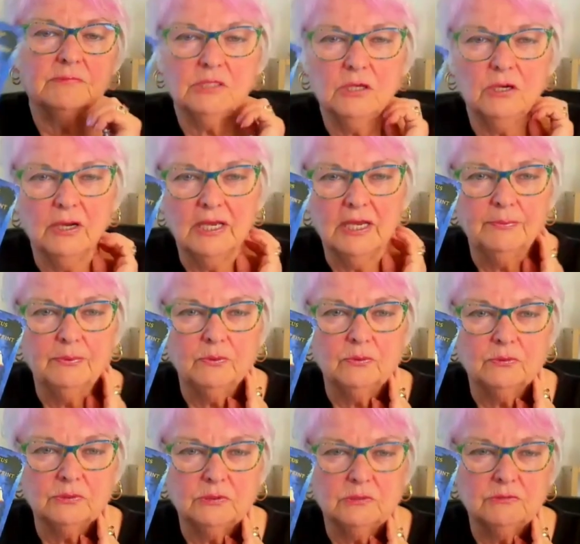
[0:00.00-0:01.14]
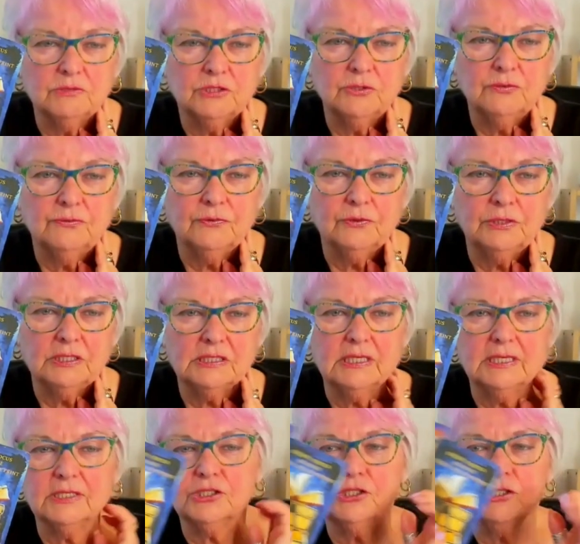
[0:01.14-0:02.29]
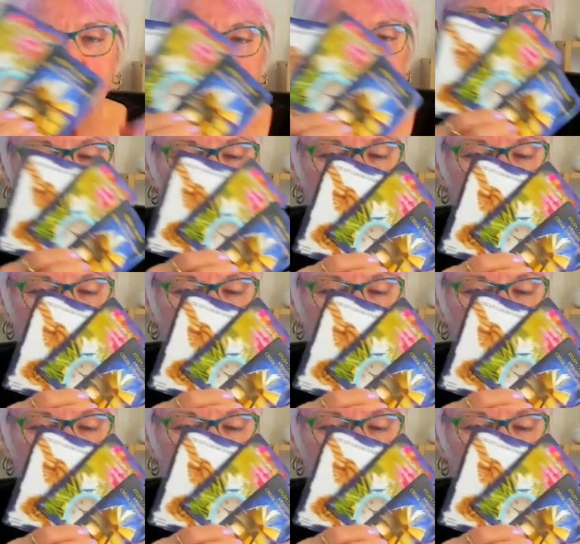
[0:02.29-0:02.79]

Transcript: tie up or do, for goodness sakes, do it.